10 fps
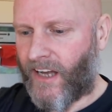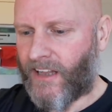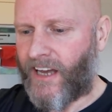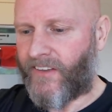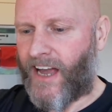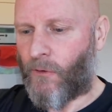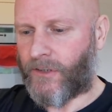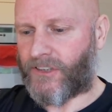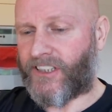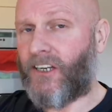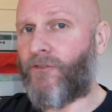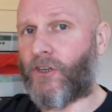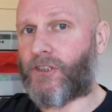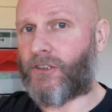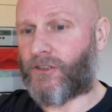I like the outer skin of
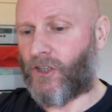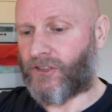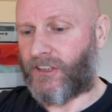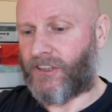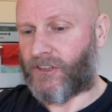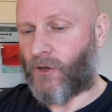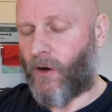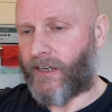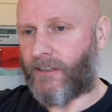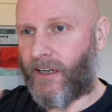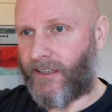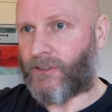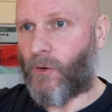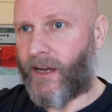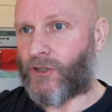the, the sausage. It's quite
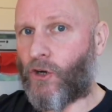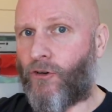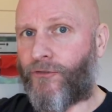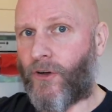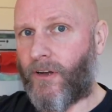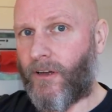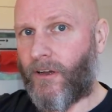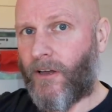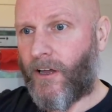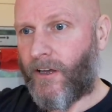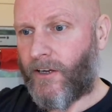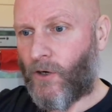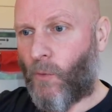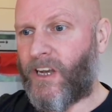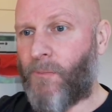it's quite tough. You
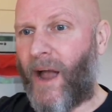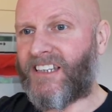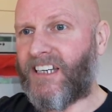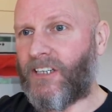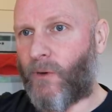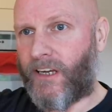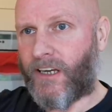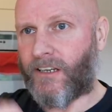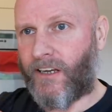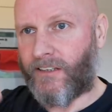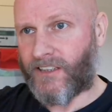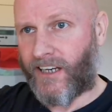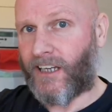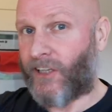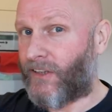know, when you bite into it, you can, it's
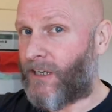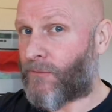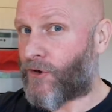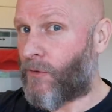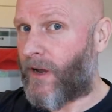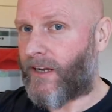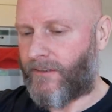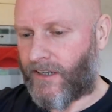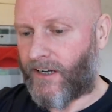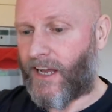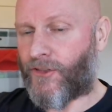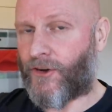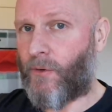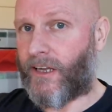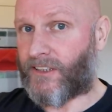like a little nip through it. You can get
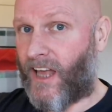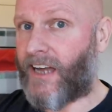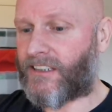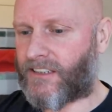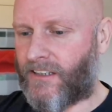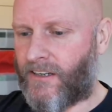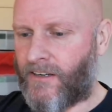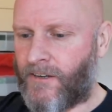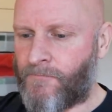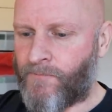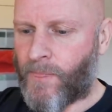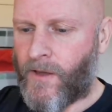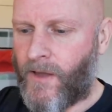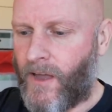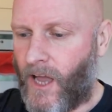through it. It's nice.
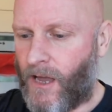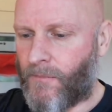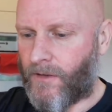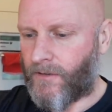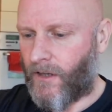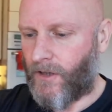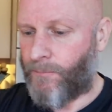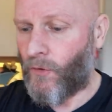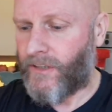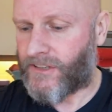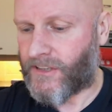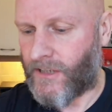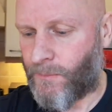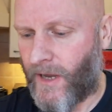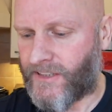Um, and the bun
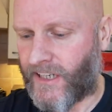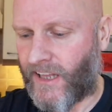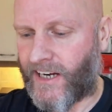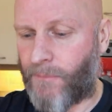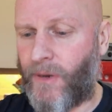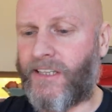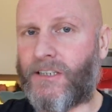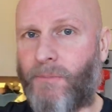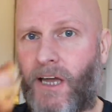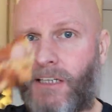is is basically like a pizza